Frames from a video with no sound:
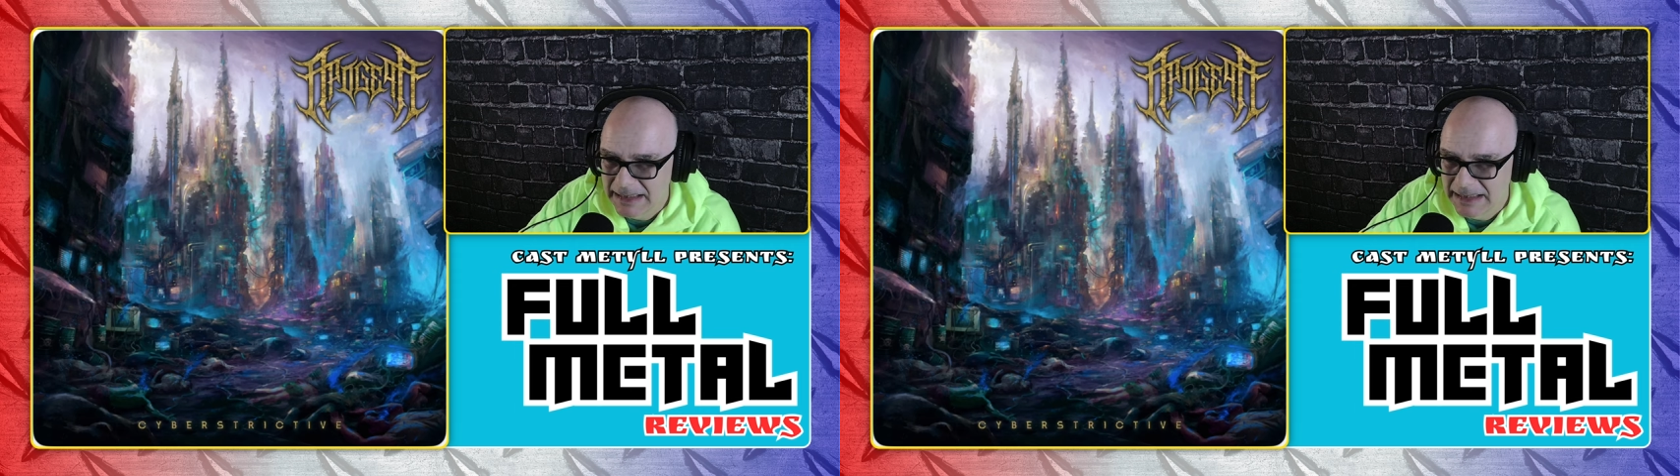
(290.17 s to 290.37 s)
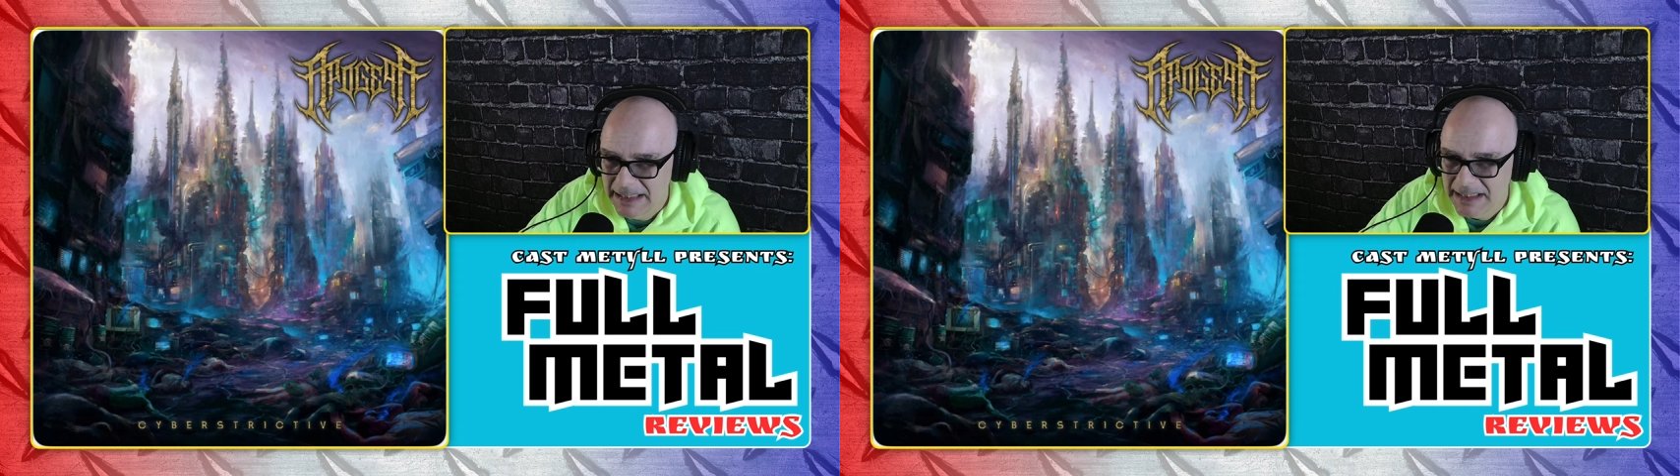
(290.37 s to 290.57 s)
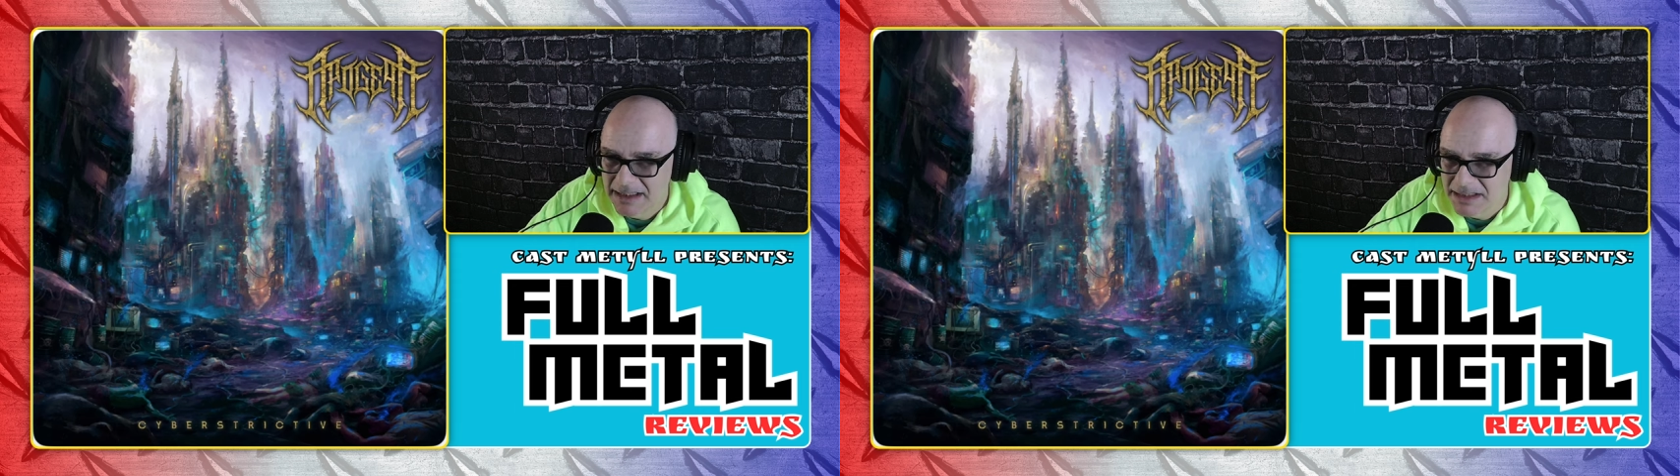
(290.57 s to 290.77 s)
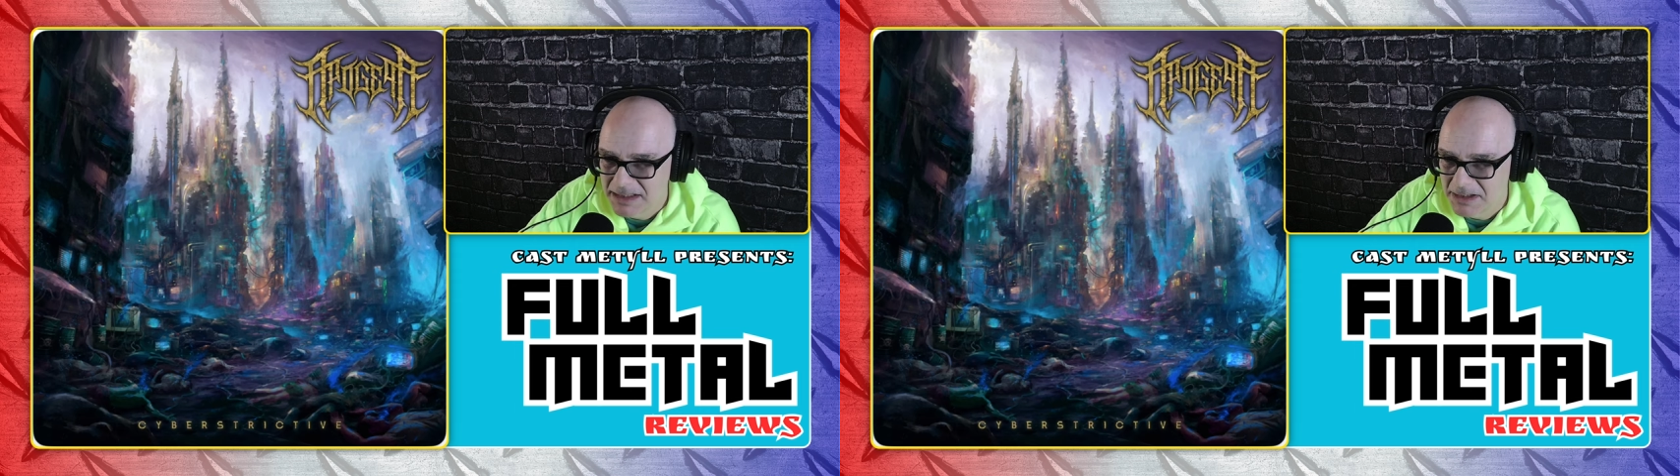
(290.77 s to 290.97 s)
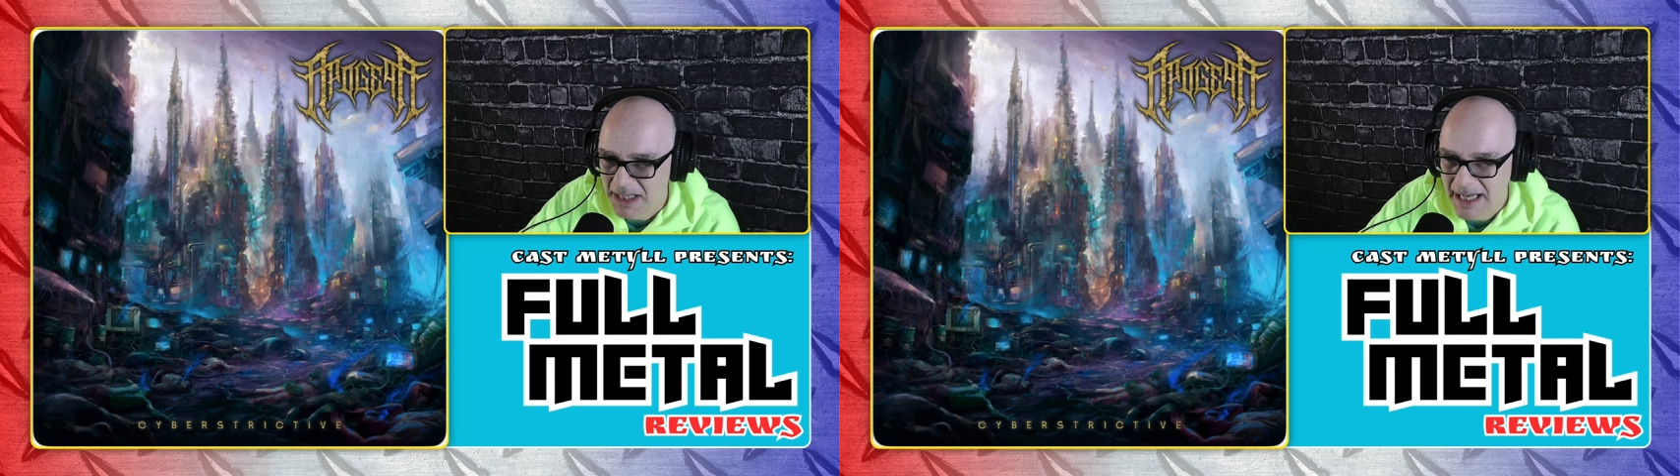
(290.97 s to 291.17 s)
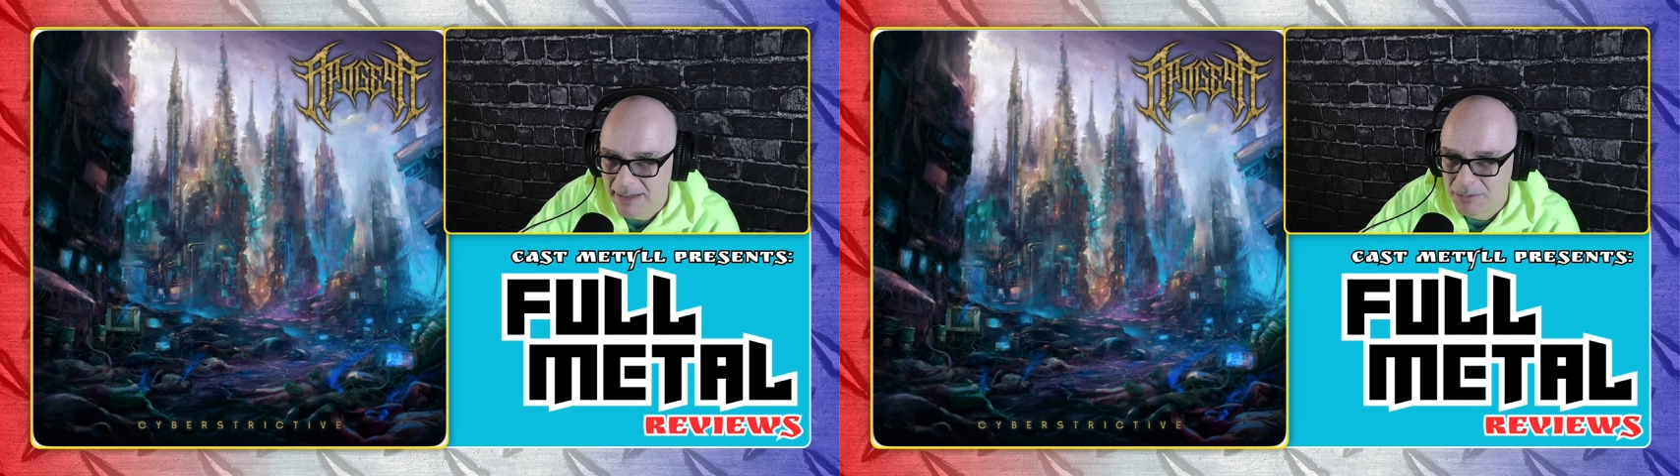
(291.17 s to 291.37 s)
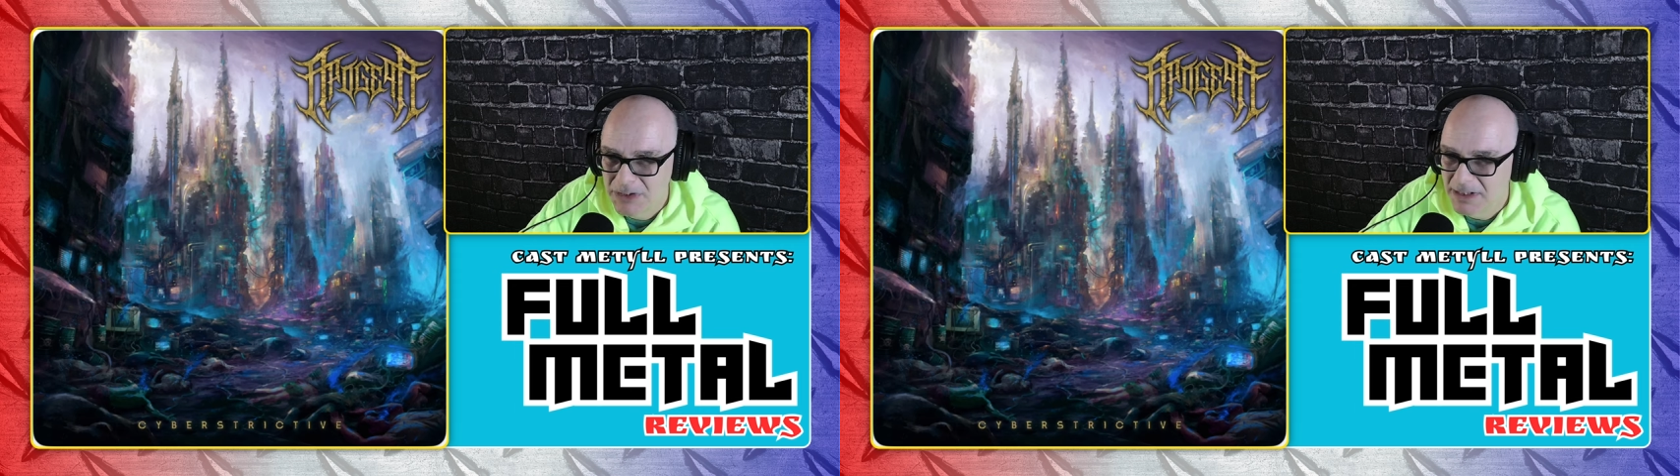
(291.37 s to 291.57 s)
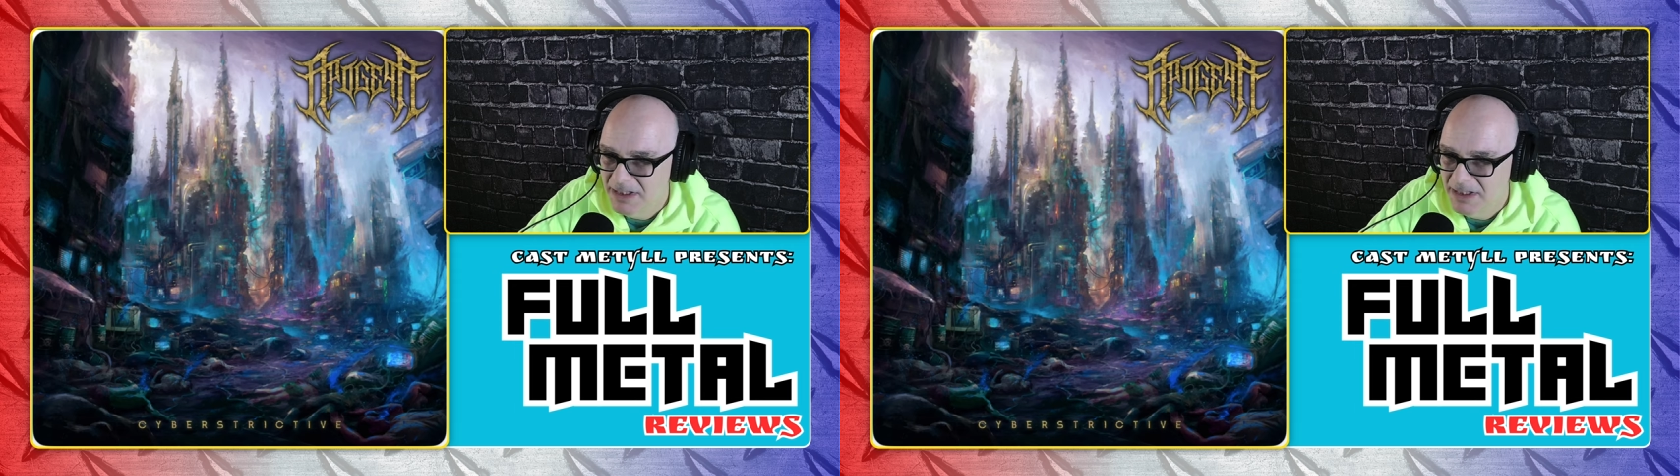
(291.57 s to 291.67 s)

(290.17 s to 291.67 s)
thick slabs